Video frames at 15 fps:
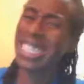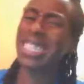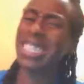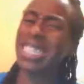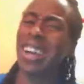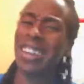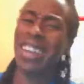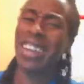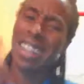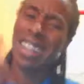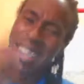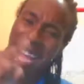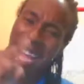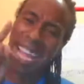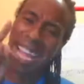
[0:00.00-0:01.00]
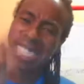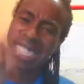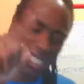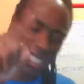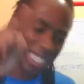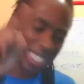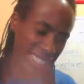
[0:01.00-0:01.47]
done.
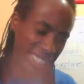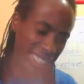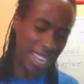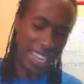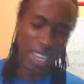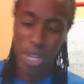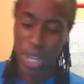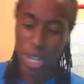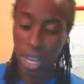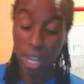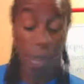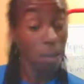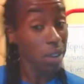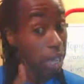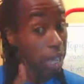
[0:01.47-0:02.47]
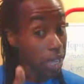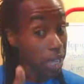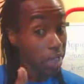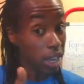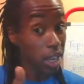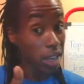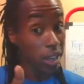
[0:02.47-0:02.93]
Nicely done. We're getting
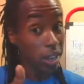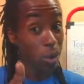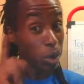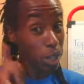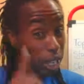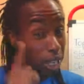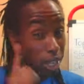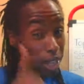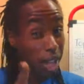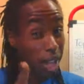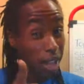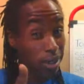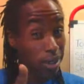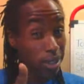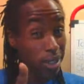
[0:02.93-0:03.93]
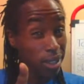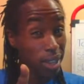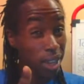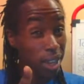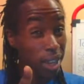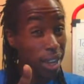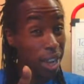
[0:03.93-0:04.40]
there. We're getting close.
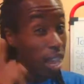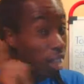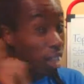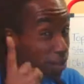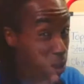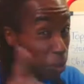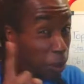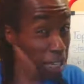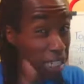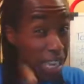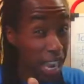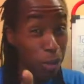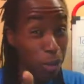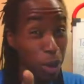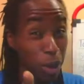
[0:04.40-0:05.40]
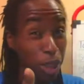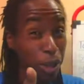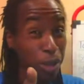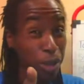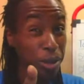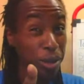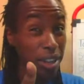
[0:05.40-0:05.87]
I love spending time with
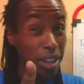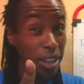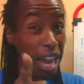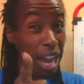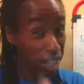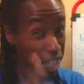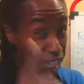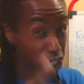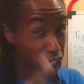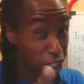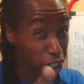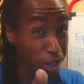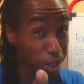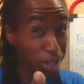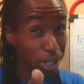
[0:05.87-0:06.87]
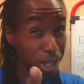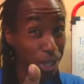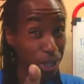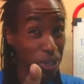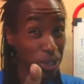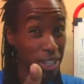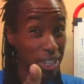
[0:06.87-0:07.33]
you. I'll let you go
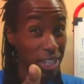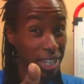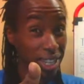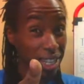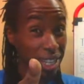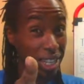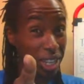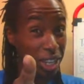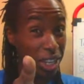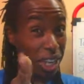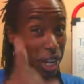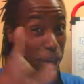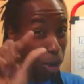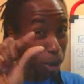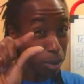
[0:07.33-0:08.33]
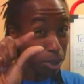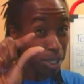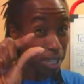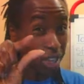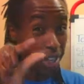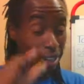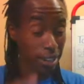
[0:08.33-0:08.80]
soon. And we're almost
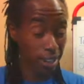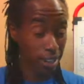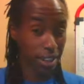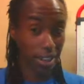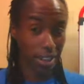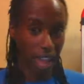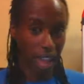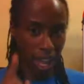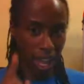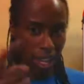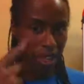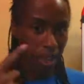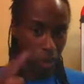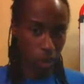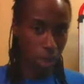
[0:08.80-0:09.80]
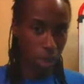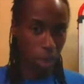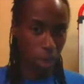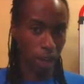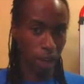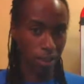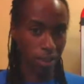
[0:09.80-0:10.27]
there. Hang in there with
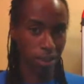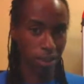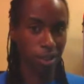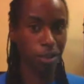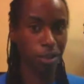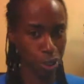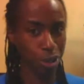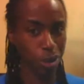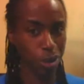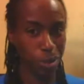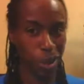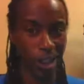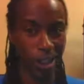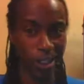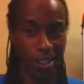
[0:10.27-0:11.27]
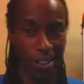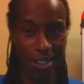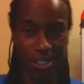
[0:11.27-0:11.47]
me. We're doing well.